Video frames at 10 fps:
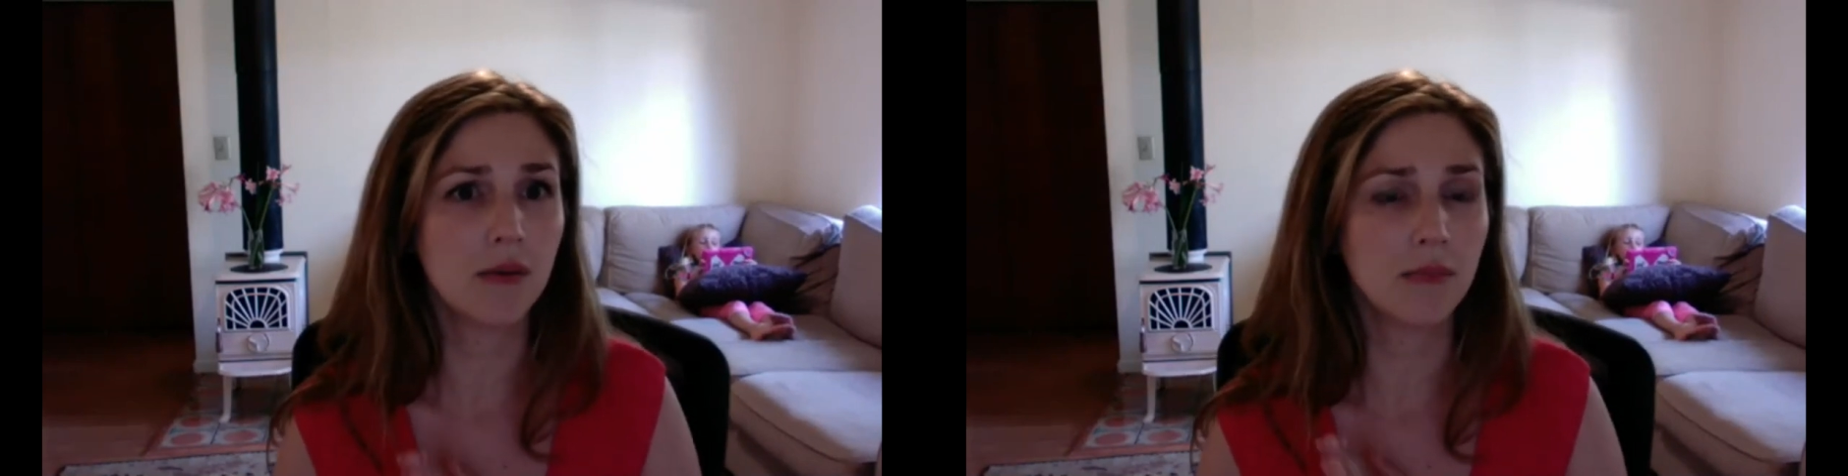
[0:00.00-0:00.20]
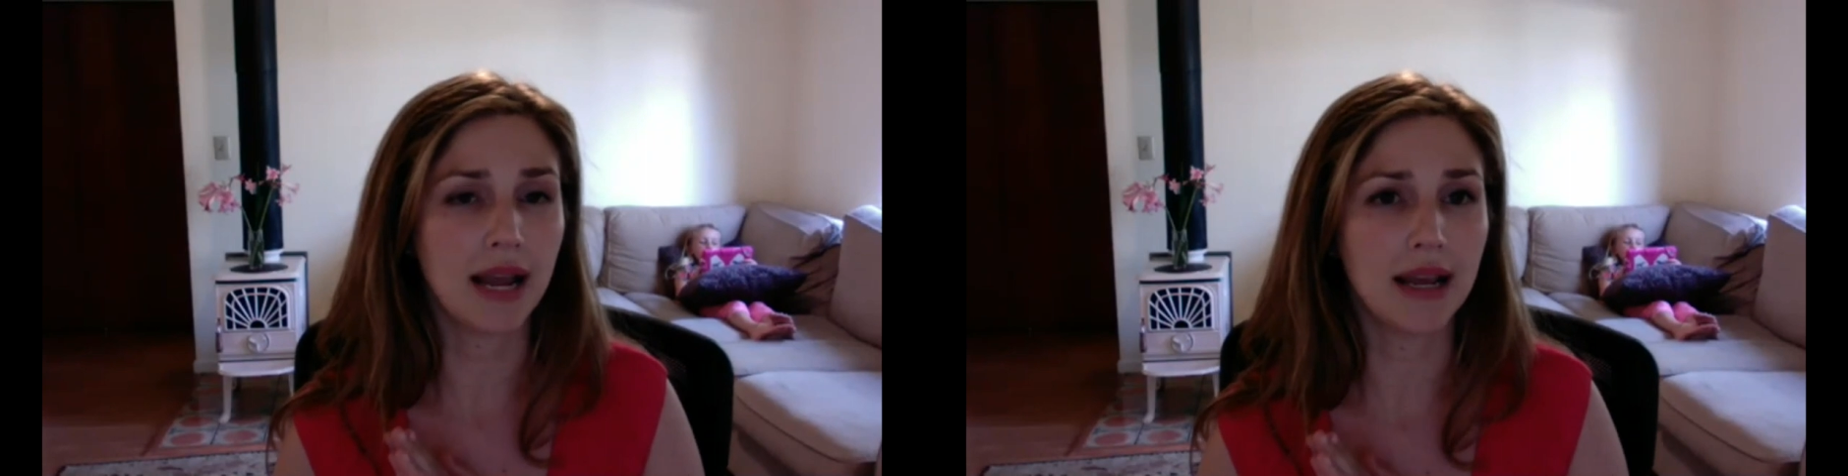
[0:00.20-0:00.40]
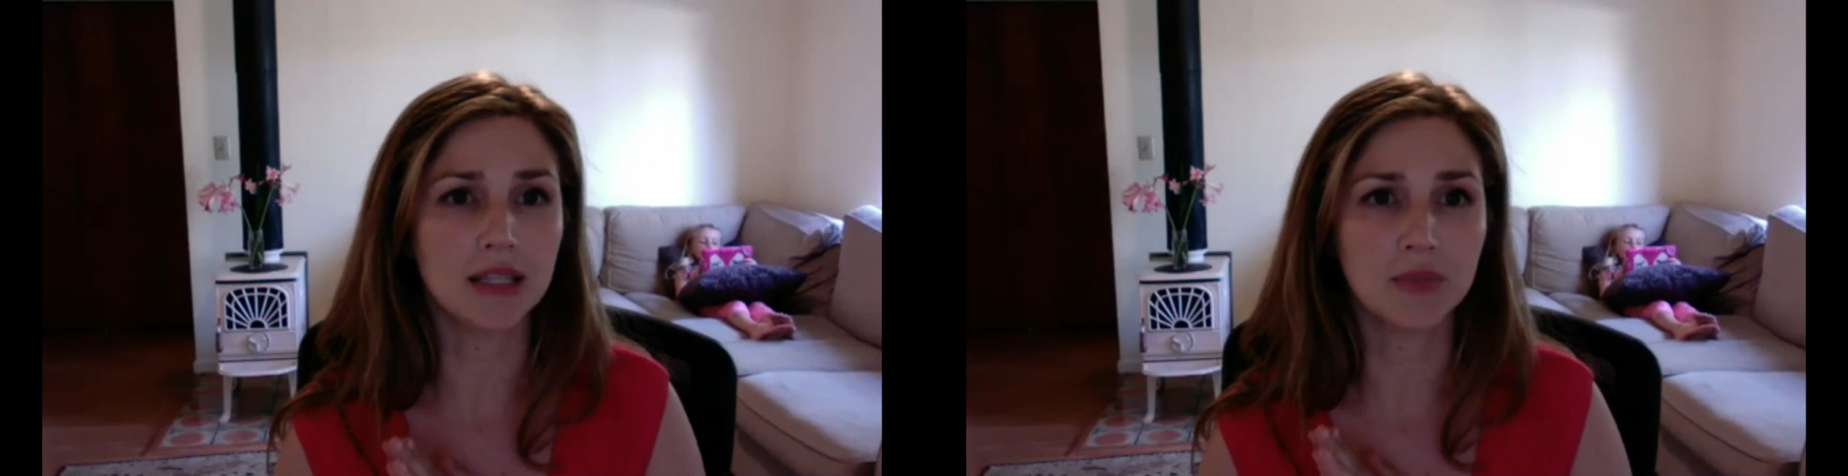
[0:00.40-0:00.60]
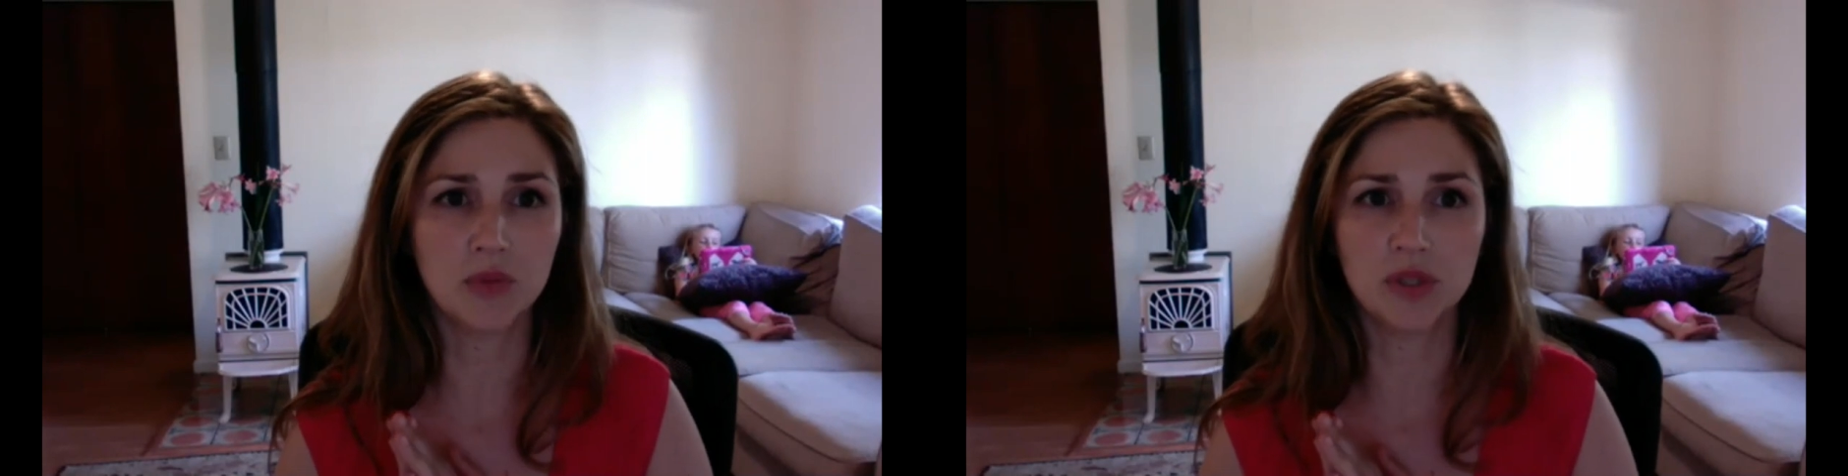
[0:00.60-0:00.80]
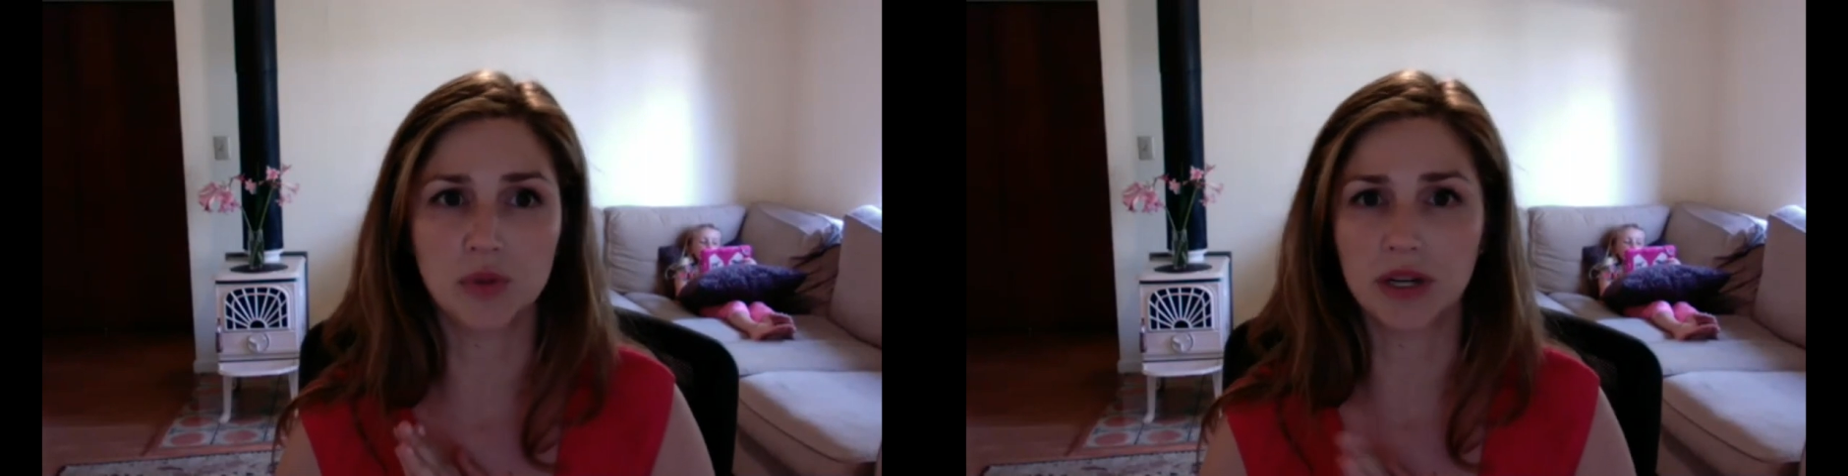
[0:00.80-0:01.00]
My husband
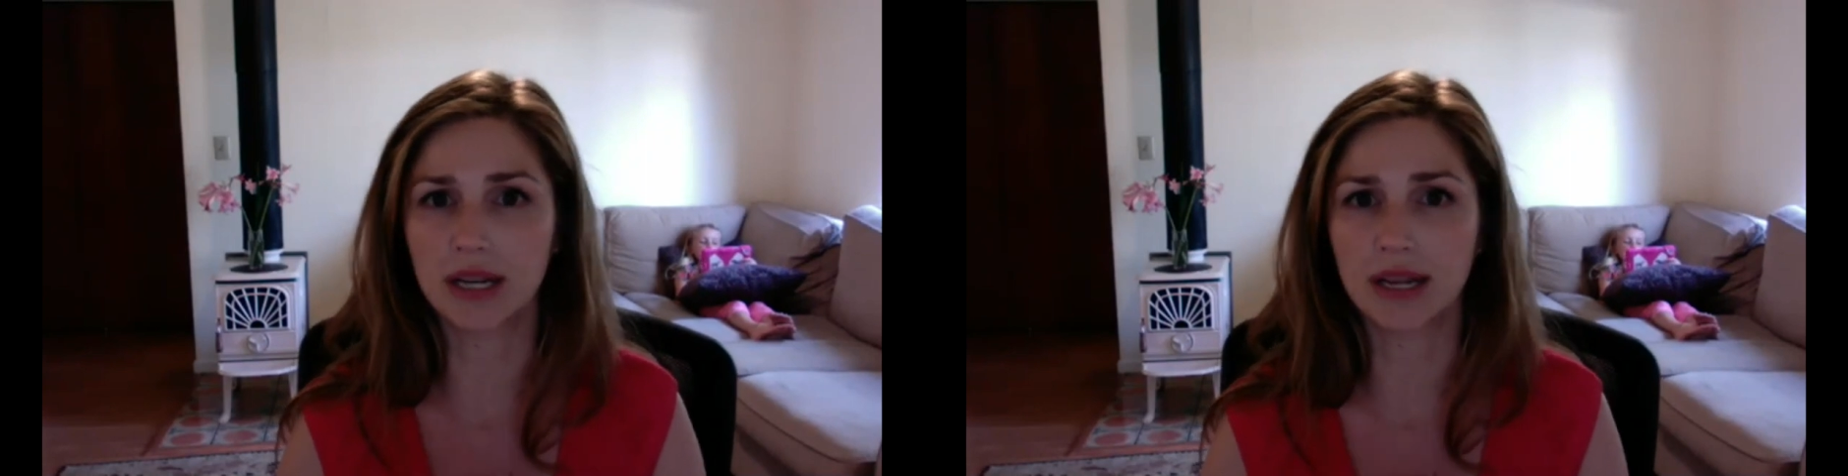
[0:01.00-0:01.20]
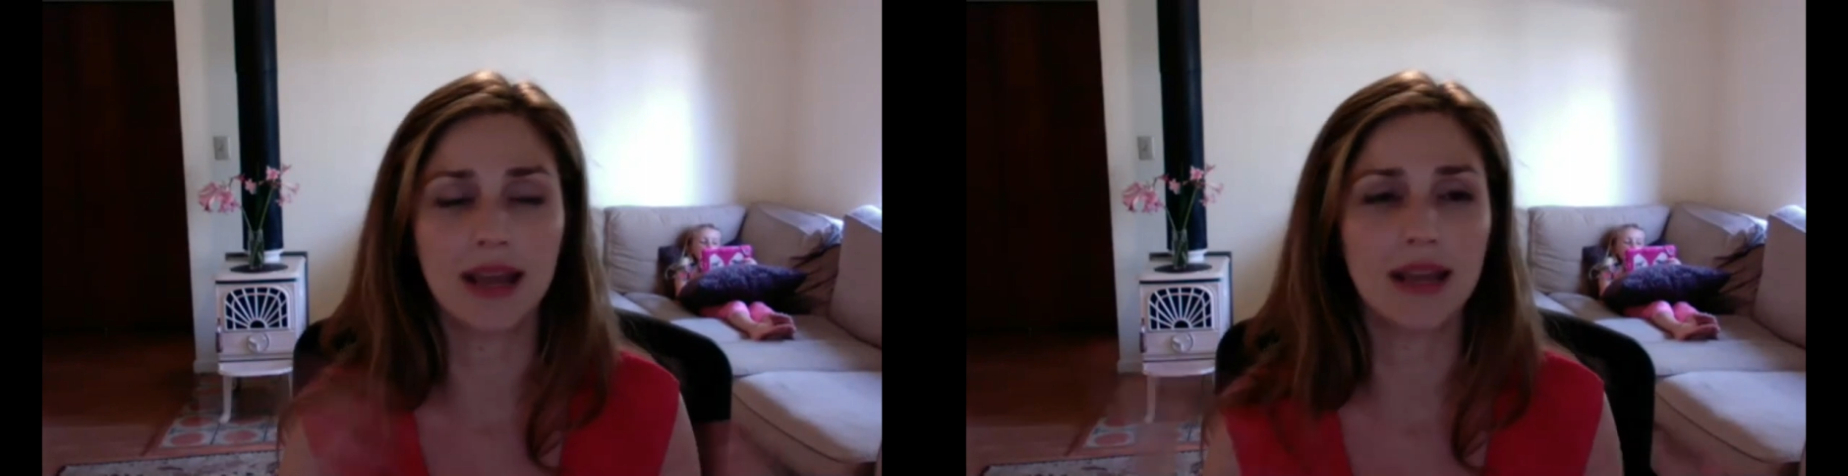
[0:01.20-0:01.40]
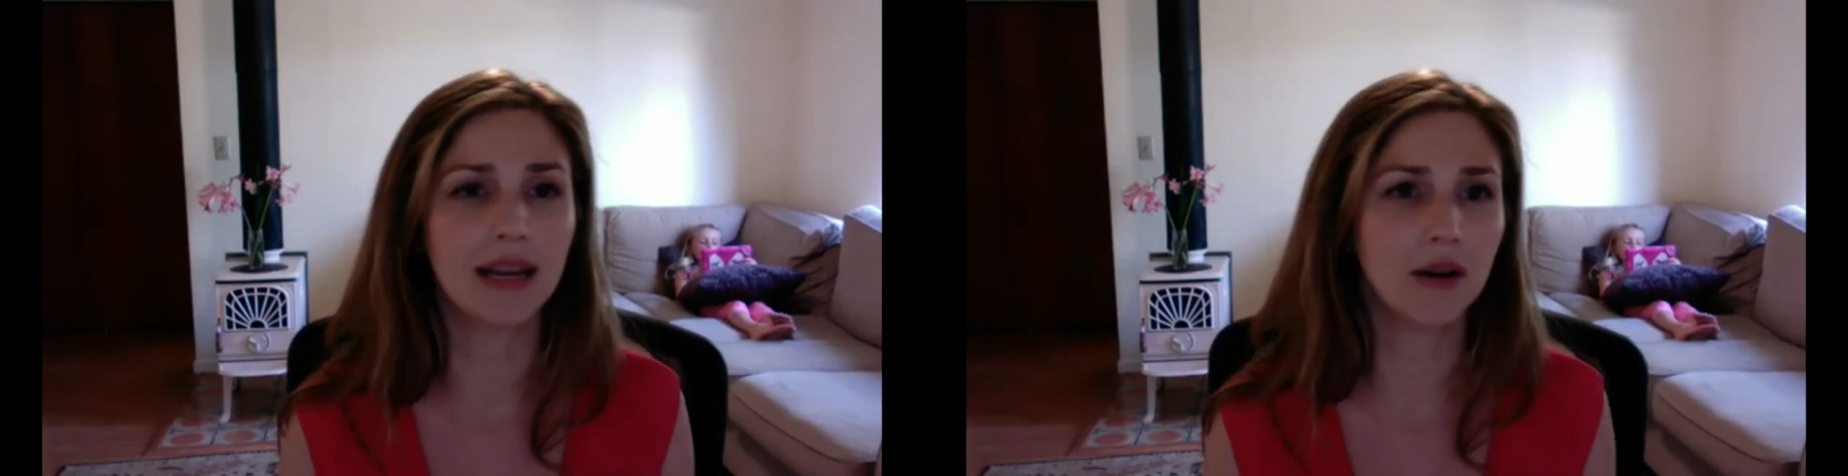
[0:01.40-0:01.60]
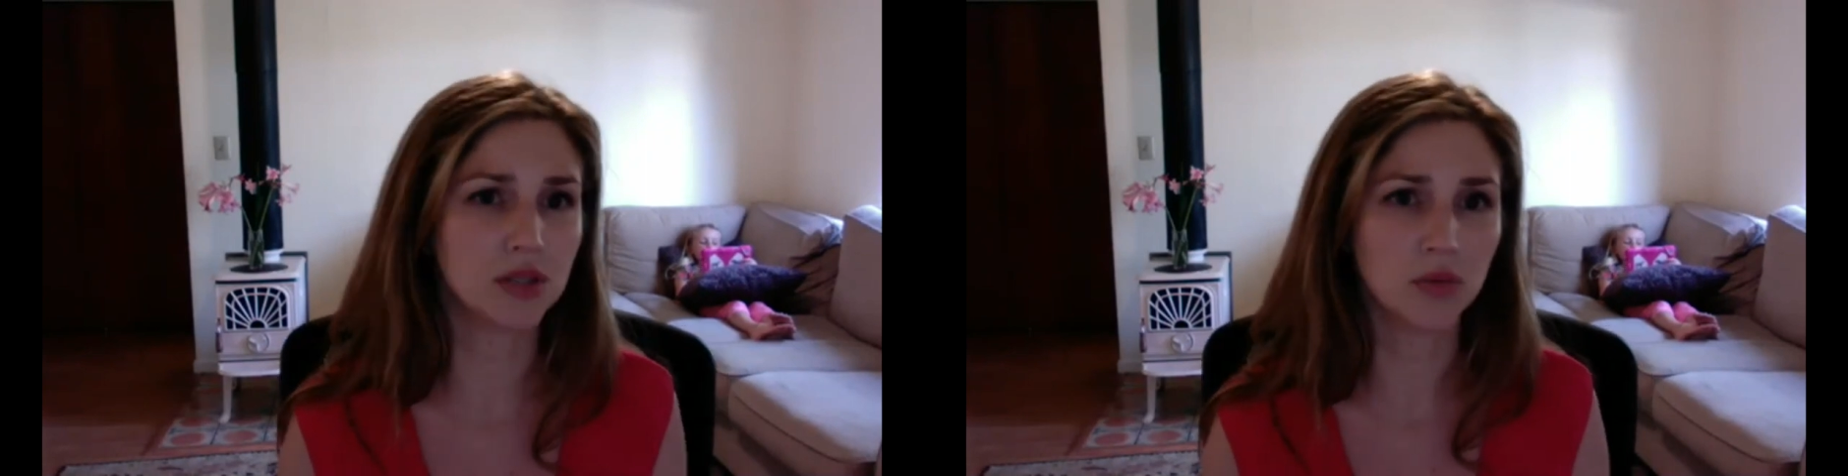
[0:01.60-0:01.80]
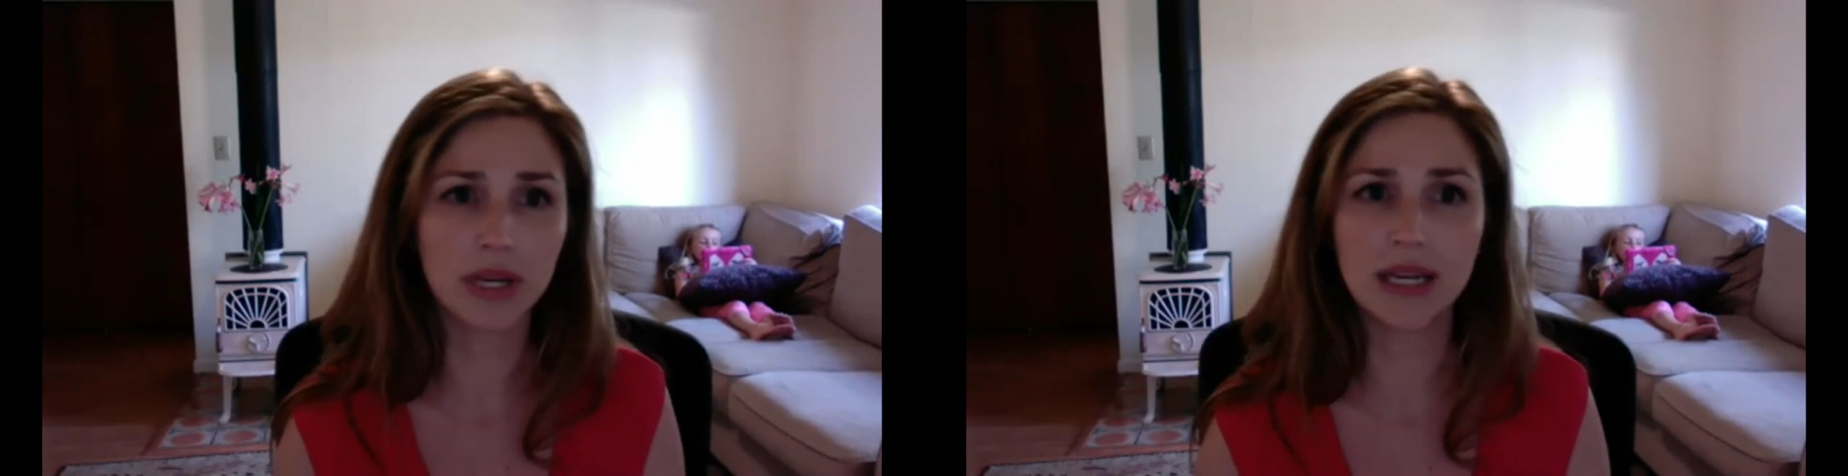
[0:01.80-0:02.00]
was working 80 hours
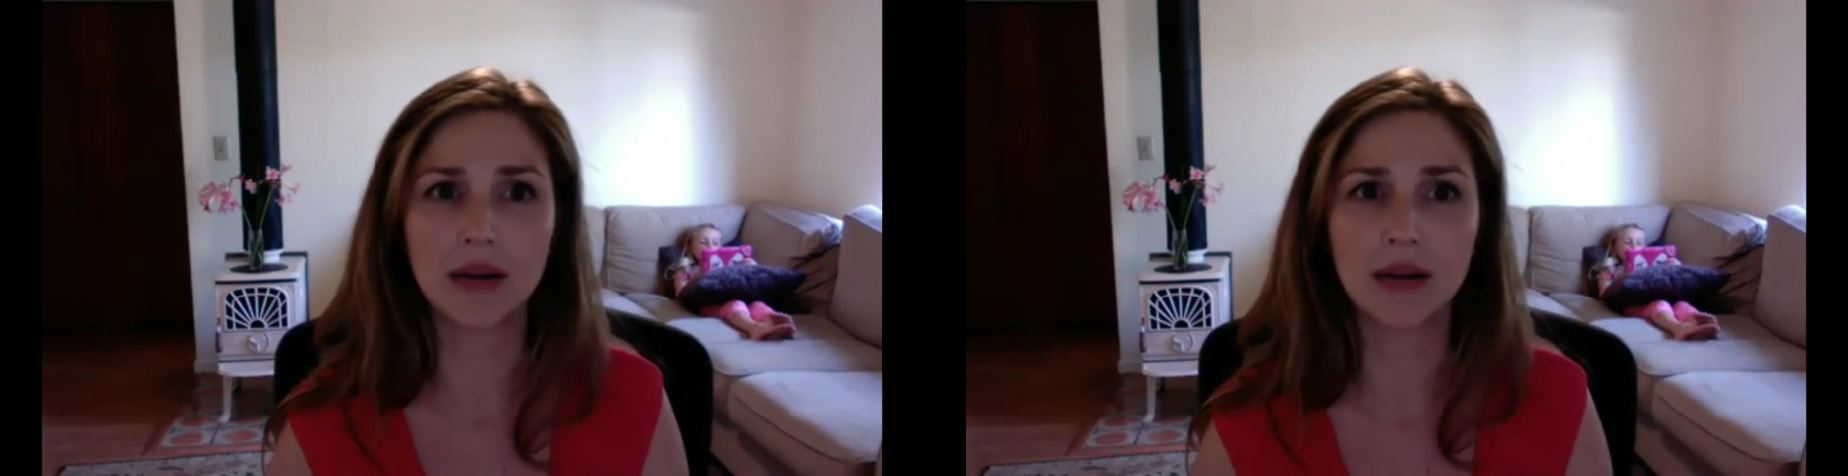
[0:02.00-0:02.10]
a week.